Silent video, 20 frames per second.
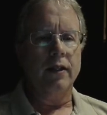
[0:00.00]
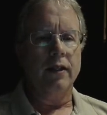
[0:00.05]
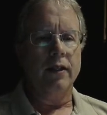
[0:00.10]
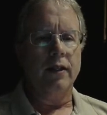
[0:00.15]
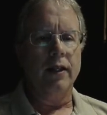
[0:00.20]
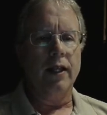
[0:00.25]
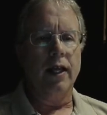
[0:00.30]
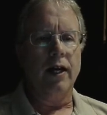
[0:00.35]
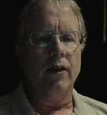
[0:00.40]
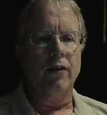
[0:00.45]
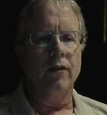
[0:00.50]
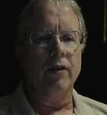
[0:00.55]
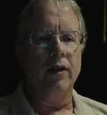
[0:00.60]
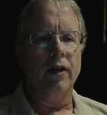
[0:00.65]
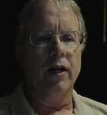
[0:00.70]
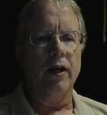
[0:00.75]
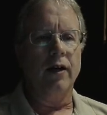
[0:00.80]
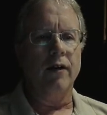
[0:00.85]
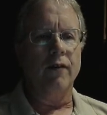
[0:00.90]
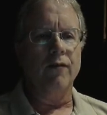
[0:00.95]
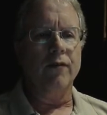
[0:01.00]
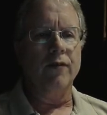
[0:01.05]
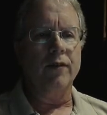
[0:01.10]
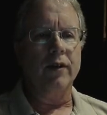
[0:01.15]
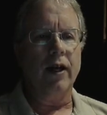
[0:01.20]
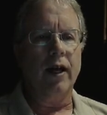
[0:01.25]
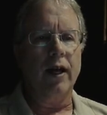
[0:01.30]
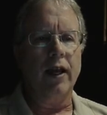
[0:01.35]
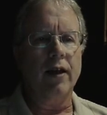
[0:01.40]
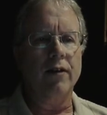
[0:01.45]
Now,
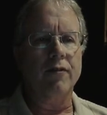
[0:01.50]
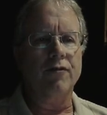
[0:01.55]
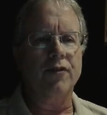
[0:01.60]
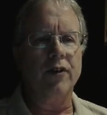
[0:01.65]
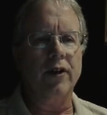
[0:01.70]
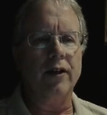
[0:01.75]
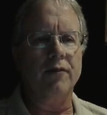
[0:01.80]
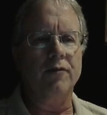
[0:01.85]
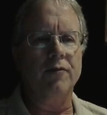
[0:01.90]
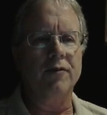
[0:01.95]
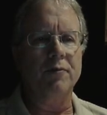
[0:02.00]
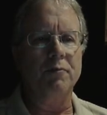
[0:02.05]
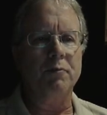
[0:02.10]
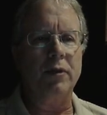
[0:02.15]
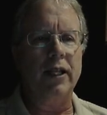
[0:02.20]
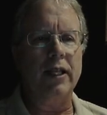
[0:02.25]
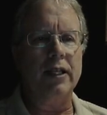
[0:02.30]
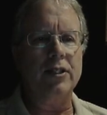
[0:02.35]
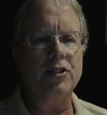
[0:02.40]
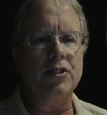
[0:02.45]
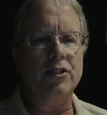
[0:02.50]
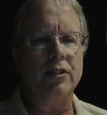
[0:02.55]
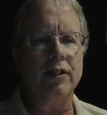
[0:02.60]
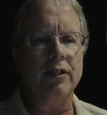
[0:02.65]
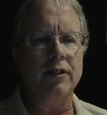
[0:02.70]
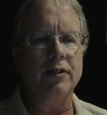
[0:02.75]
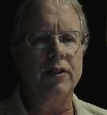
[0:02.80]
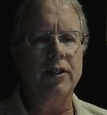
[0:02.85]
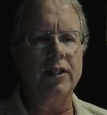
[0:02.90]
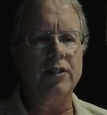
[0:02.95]
I have placed
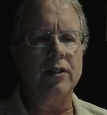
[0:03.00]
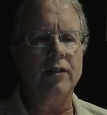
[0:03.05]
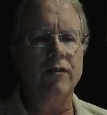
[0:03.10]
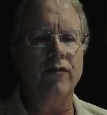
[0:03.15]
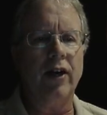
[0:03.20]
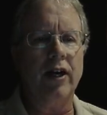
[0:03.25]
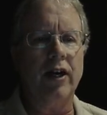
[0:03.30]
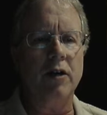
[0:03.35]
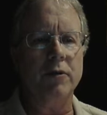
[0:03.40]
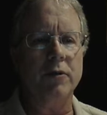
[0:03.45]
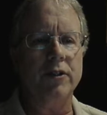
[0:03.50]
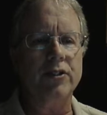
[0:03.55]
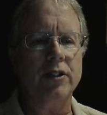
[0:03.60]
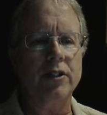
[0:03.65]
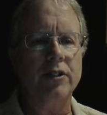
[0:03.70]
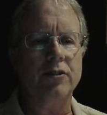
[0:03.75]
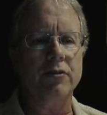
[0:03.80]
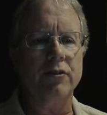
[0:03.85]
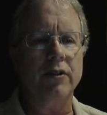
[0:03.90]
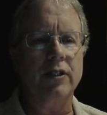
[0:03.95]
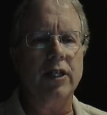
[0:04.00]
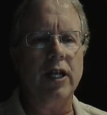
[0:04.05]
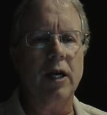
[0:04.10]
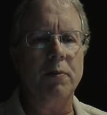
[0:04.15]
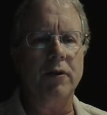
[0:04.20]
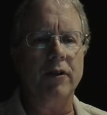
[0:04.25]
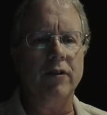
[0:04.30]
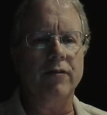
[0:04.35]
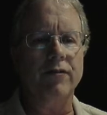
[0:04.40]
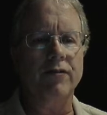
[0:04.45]
these environments into a
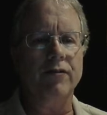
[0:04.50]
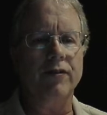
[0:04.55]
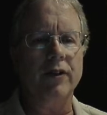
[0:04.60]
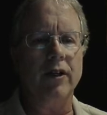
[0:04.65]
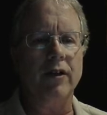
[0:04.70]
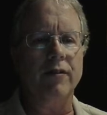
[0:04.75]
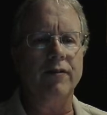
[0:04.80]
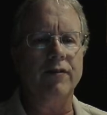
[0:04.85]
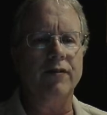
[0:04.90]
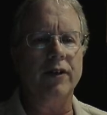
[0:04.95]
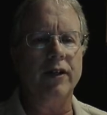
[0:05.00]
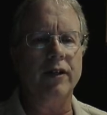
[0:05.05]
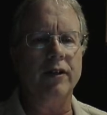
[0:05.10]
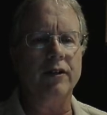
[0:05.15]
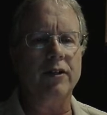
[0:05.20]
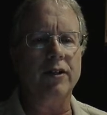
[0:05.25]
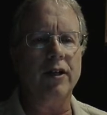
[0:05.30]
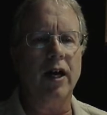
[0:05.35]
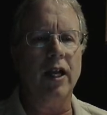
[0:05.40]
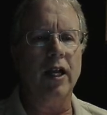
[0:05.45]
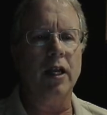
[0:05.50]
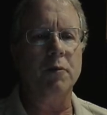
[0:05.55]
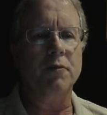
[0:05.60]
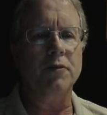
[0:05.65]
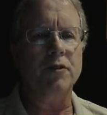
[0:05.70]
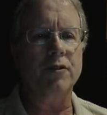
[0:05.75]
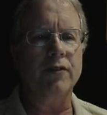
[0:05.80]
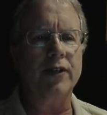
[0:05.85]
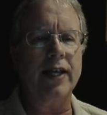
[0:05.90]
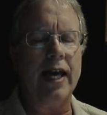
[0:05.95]
couple of
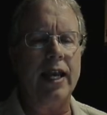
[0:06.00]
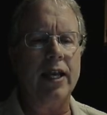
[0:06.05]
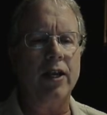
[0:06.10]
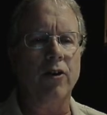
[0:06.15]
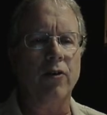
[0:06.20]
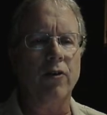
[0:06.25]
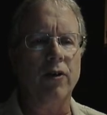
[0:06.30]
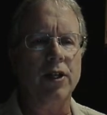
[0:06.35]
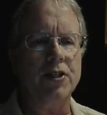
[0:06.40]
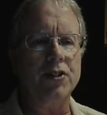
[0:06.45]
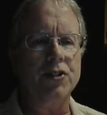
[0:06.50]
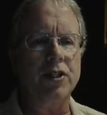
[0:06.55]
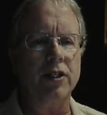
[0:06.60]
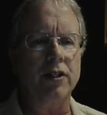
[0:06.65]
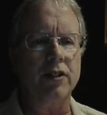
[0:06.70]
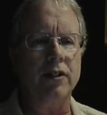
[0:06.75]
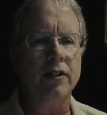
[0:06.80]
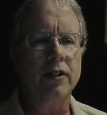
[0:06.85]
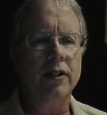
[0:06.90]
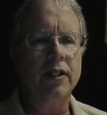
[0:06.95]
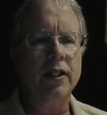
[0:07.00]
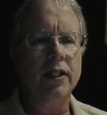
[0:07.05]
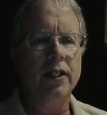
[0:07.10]
columns of categories here.